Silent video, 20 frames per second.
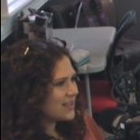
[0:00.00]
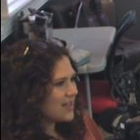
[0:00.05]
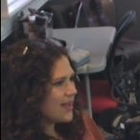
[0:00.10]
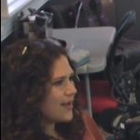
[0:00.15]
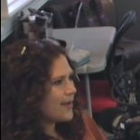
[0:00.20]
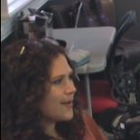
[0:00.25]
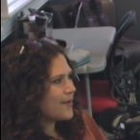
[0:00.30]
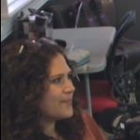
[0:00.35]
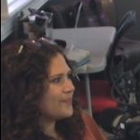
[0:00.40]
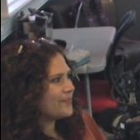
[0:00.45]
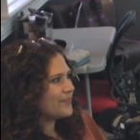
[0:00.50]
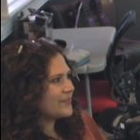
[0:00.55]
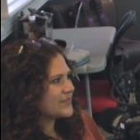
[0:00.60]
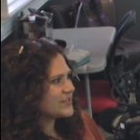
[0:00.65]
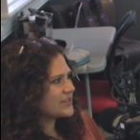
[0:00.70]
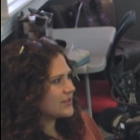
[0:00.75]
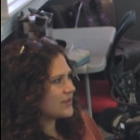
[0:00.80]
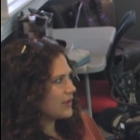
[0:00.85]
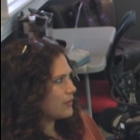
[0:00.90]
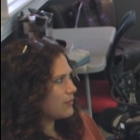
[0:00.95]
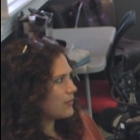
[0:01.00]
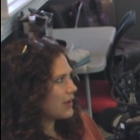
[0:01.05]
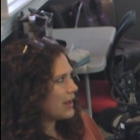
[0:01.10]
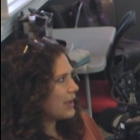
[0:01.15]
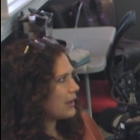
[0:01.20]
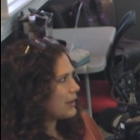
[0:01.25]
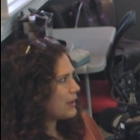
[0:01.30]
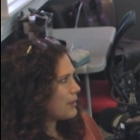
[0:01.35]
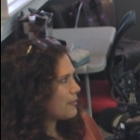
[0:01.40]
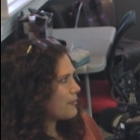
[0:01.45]
And so like when
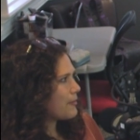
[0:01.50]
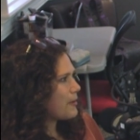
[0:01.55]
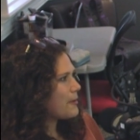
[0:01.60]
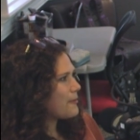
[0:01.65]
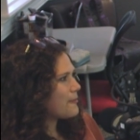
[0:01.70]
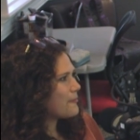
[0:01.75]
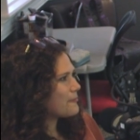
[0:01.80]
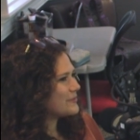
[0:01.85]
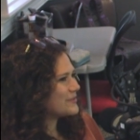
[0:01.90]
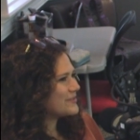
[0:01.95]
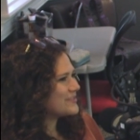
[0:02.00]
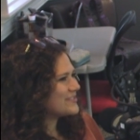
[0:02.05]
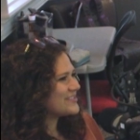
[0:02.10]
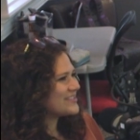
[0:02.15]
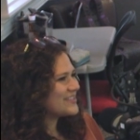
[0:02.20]
I go home, I